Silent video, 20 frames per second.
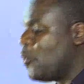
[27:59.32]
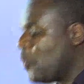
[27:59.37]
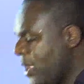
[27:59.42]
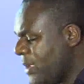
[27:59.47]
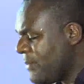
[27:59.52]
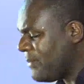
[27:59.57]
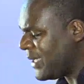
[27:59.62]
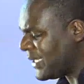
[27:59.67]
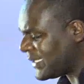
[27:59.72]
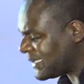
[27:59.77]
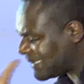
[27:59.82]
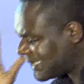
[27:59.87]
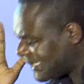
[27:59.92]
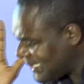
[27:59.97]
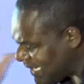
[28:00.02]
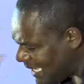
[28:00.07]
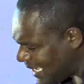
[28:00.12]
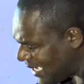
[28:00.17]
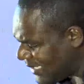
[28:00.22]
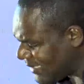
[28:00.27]
We must
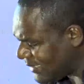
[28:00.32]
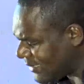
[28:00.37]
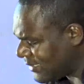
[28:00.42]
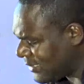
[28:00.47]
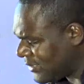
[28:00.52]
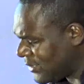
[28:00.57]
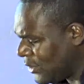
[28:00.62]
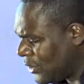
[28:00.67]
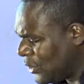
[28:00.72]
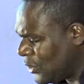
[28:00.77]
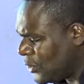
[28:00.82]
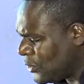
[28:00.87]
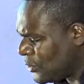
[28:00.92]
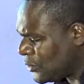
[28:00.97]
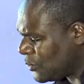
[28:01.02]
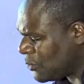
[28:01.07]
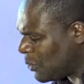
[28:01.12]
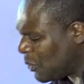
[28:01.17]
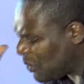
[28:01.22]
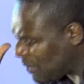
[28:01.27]
learn
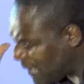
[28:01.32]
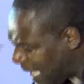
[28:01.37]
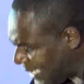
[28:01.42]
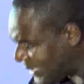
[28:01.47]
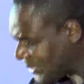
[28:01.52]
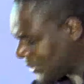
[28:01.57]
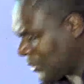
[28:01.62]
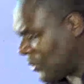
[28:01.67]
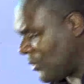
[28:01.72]
to run